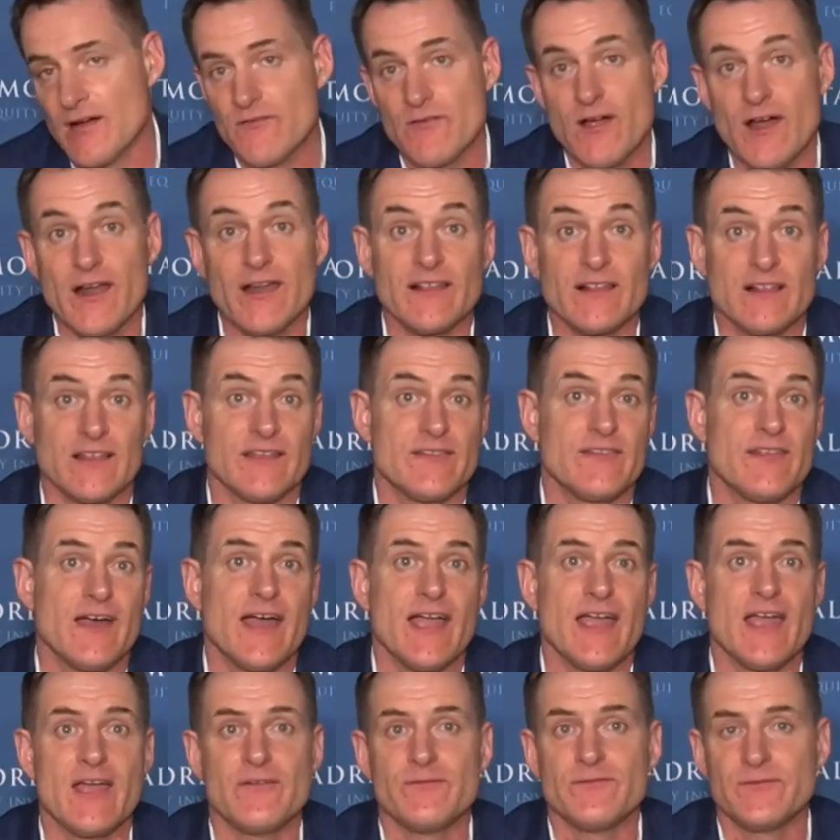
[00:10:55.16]
ironically,
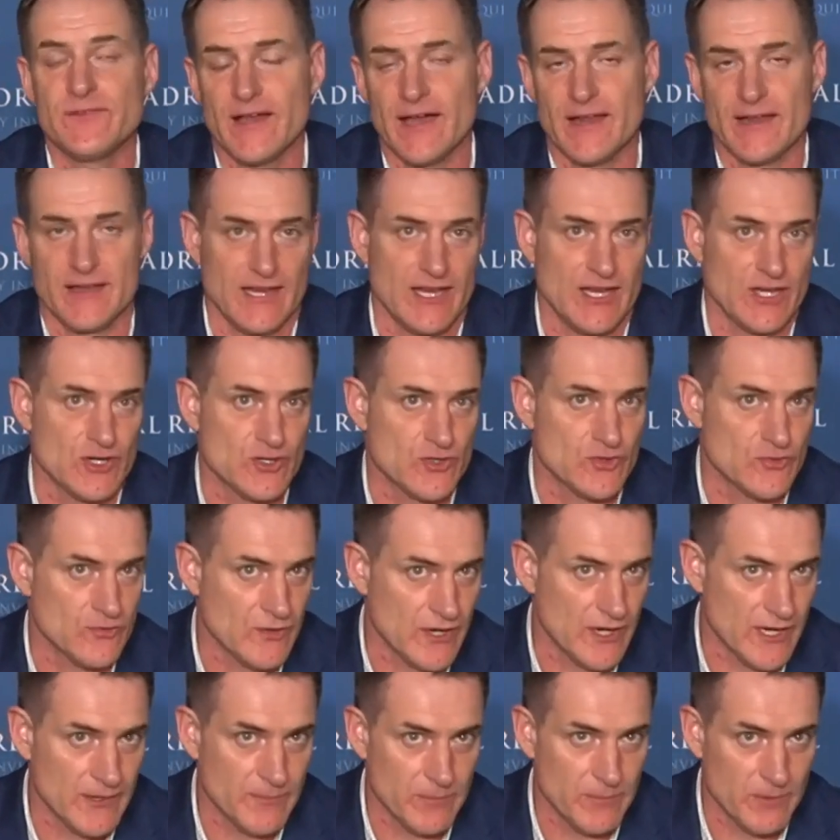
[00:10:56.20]
they have done
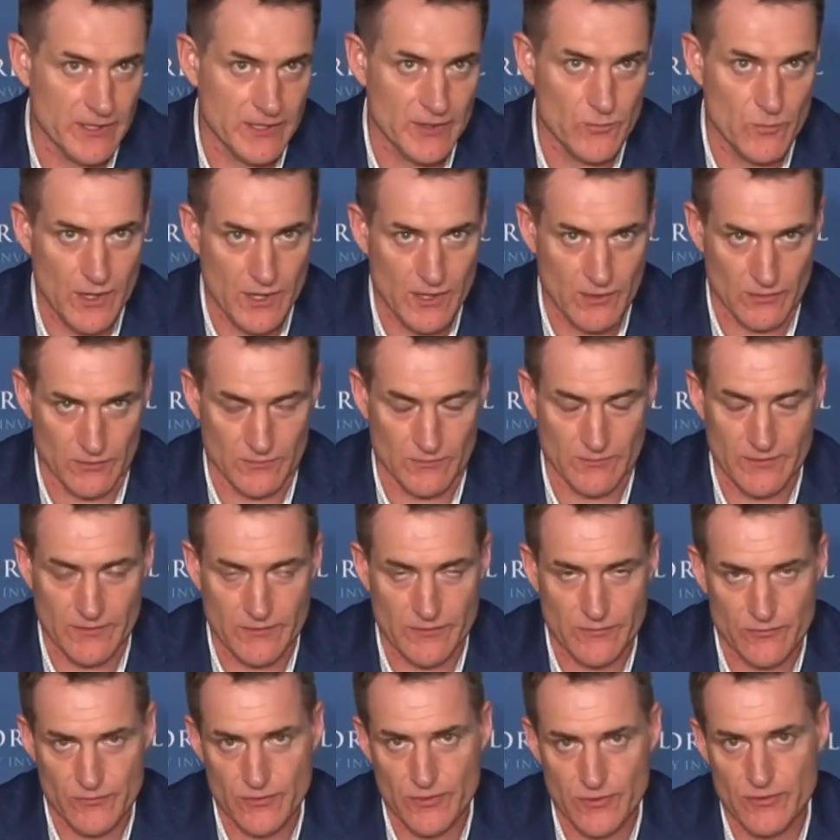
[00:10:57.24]
incredibly well
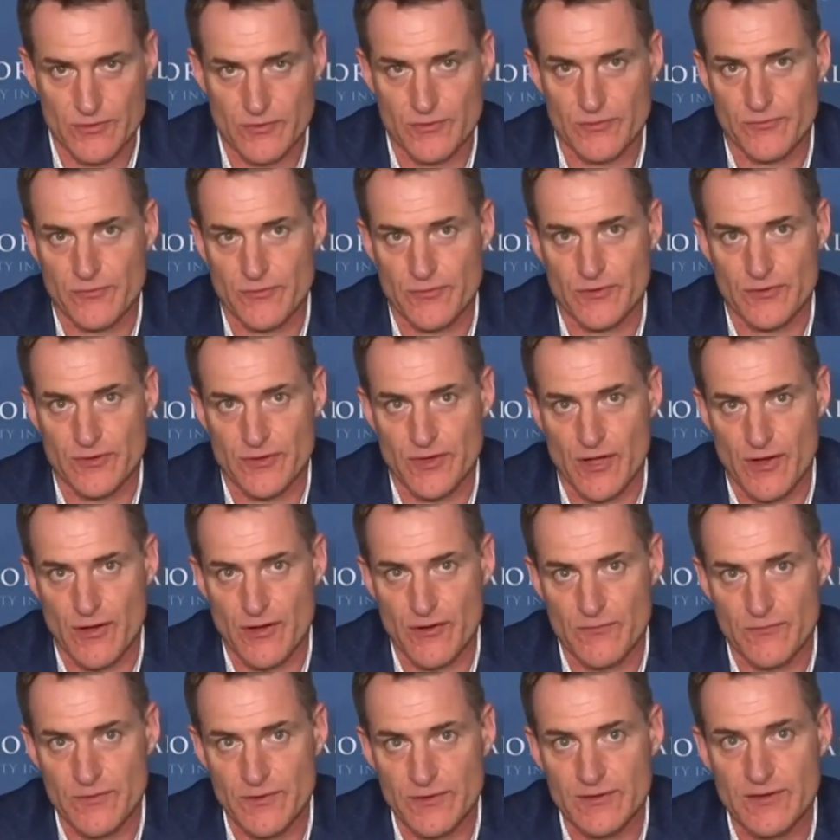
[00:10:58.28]
through
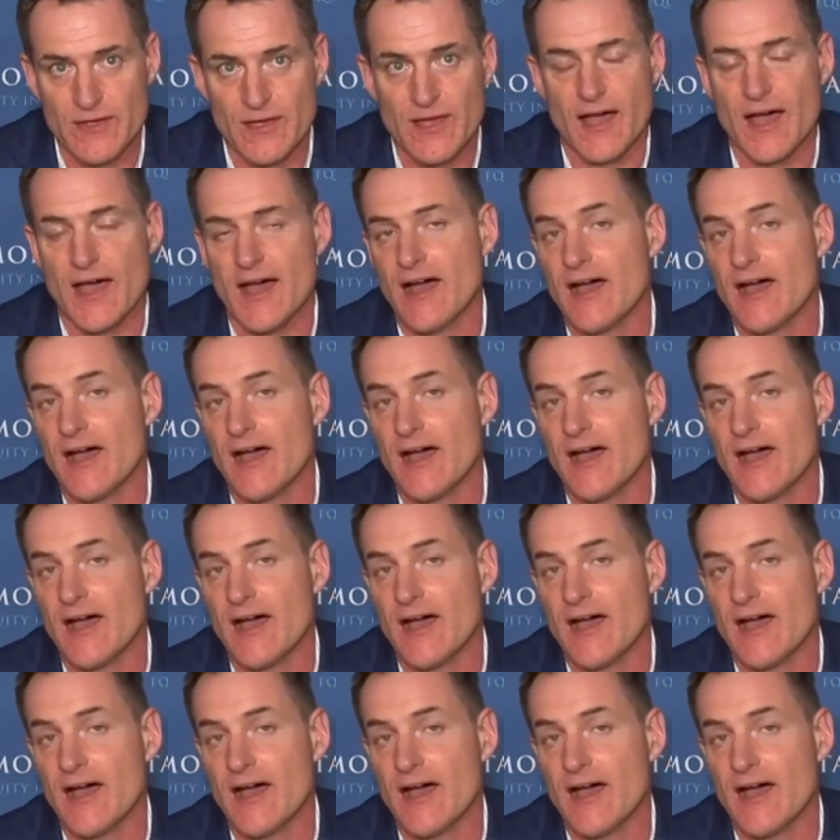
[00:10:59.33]
COVID,